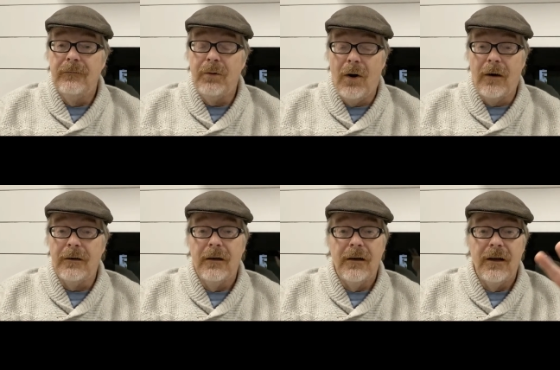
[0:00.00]

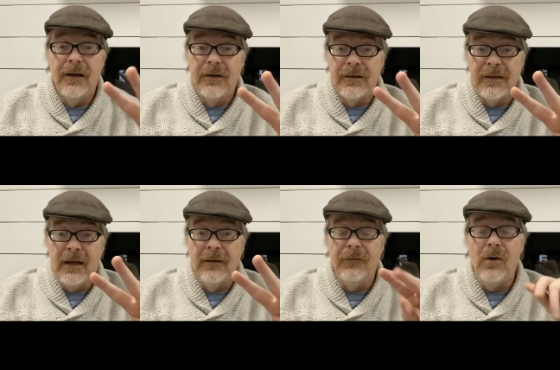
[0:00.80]
part into
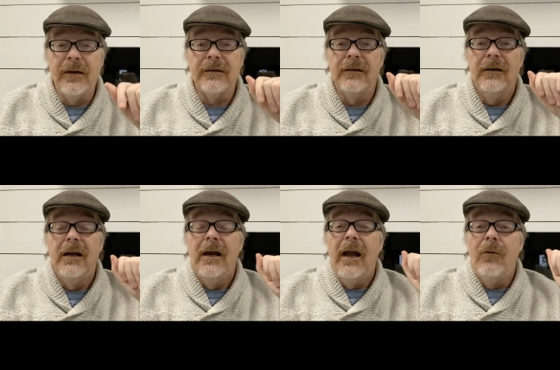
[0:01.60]
second voice.
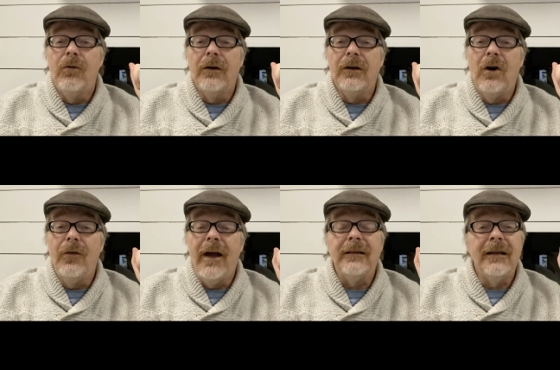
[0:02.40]
And we're going to call
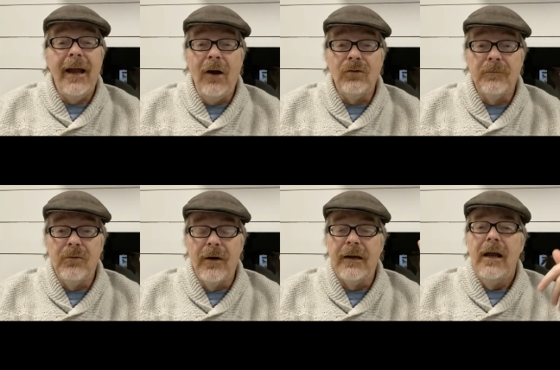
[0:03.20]
that the
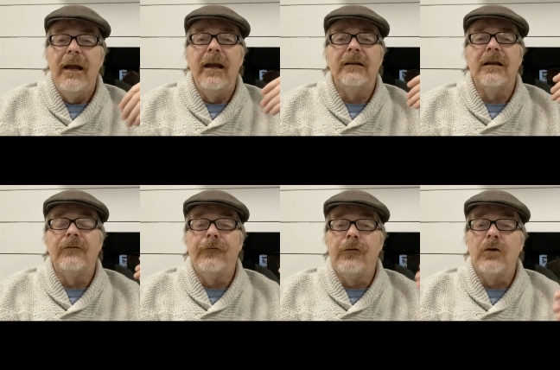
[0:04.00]
counterpoint. It's a
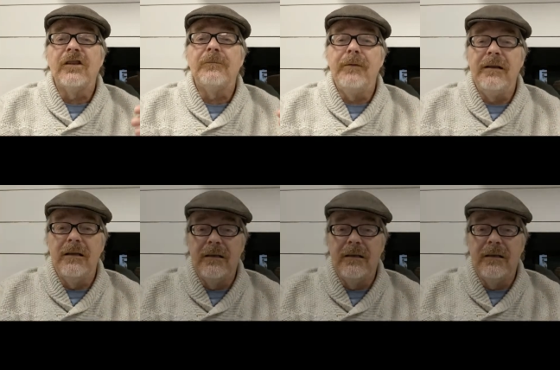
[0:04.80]
first species